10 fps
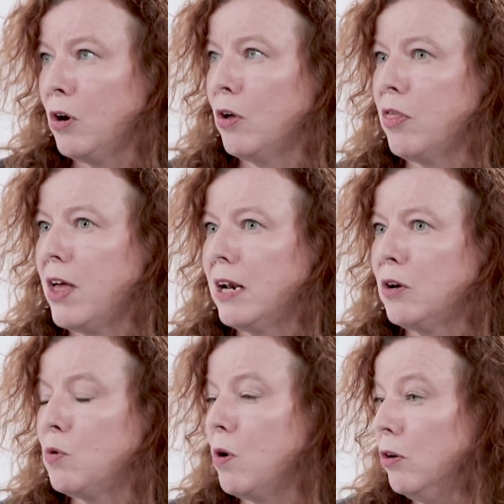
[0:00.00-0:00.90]

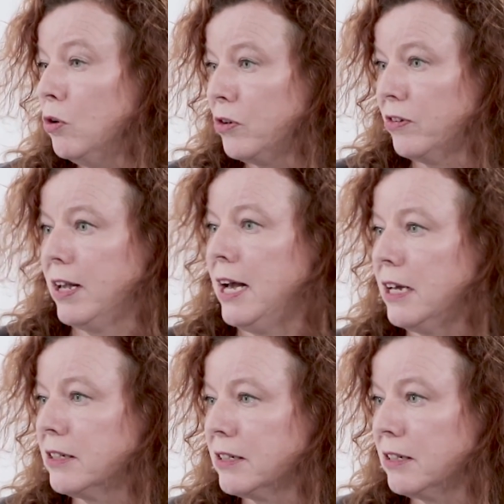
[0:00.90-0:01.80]
Othello looks
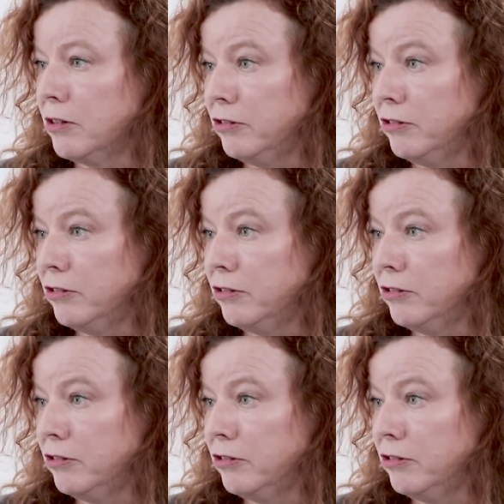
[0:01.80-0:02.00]
at